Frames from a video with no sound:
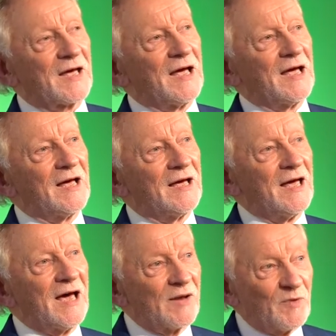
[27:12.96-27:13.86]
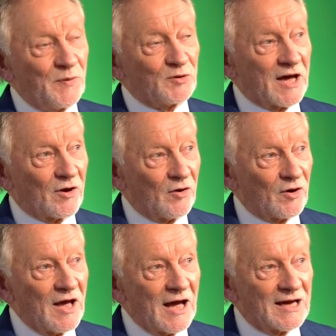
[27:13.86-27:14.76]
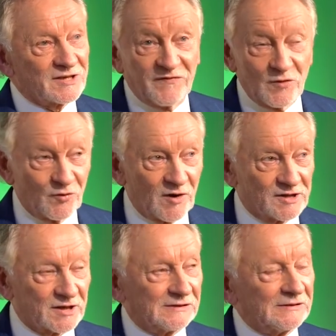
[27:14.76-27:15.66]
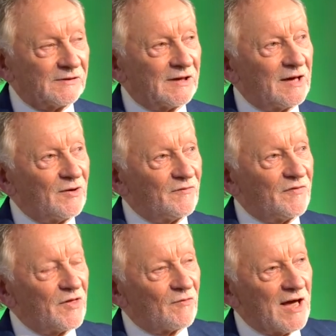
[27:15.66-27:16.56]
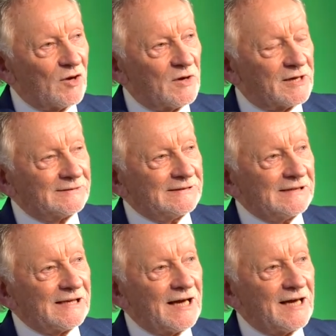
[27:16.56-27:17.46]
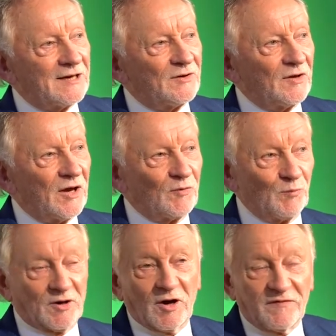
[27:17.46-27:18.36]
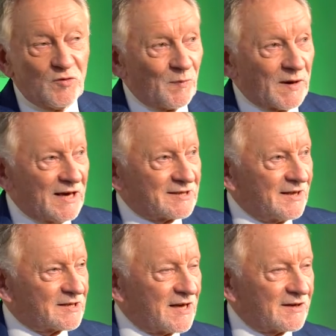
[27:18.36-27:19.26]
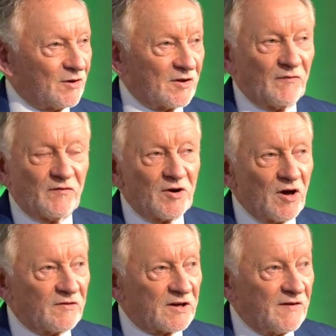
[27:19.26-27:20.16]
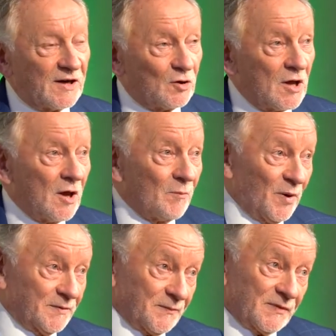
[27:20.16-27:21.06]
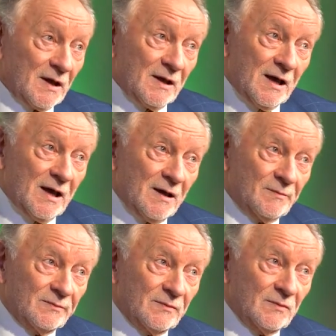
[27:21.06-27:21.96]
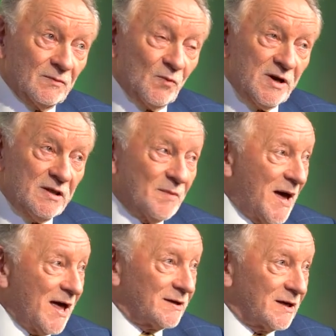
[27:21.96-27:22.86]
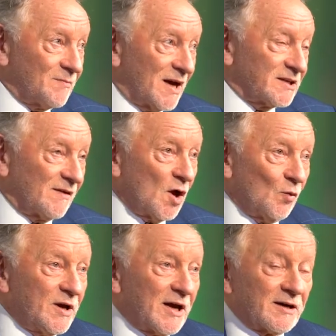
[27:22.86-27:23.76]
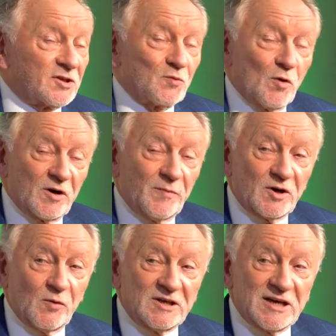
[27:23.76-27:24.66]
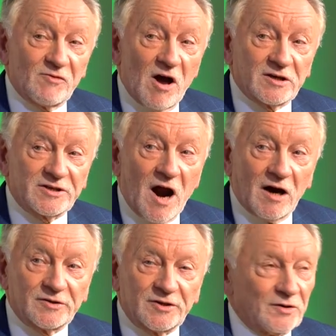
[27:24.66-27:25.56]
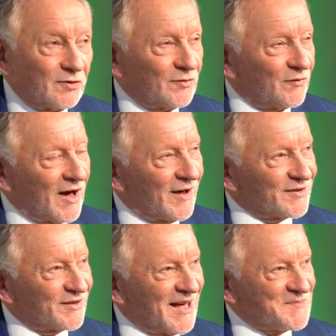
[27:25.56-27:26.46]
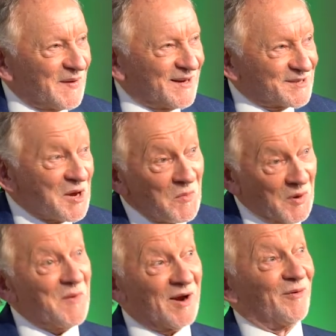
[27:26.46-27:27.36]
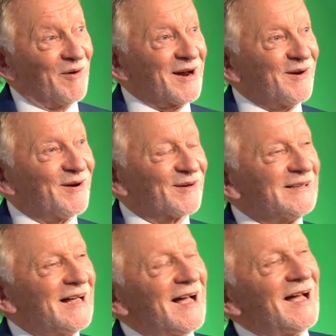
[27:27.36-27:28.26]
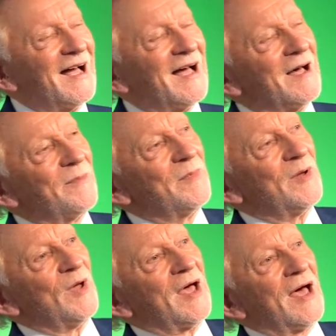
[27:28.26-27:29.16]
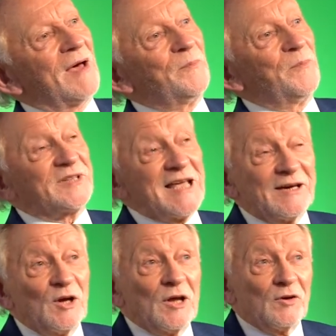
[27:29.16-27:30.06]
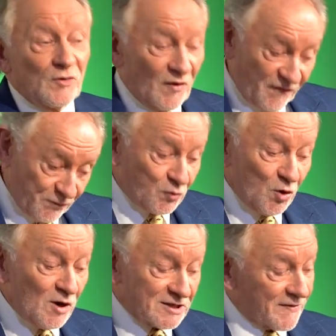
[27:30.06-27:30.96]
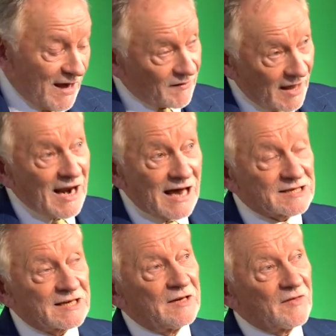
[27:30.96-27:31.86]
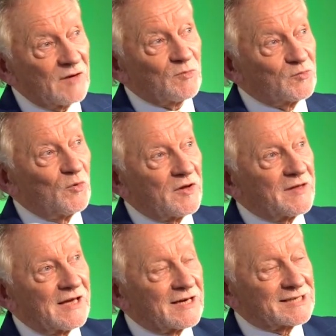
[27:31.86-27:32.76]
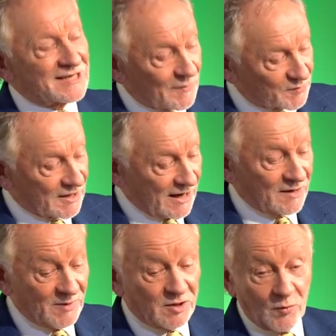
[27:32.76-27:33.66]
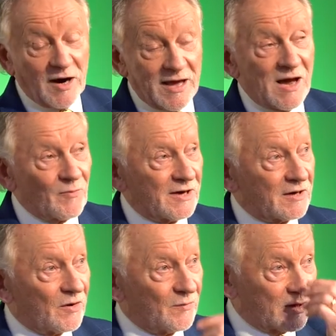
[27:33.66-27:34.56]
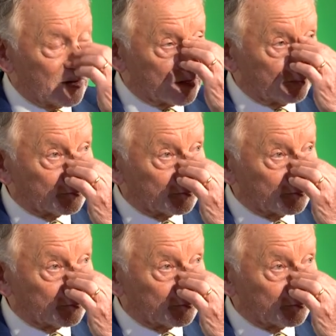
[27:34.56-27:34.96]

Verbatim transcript: Uh, and we put that out as a fundraiser uh, for the Rag Week. And I, got a few plays and this, that, and the other for novelty value. But um, we, the band and myself, we kind of swanned about Queens like rock stars, you know, after that, because we'd made a record. Um, but then, curiously, that, that actually, that was one of the kind of steps that led me to where I am right now, because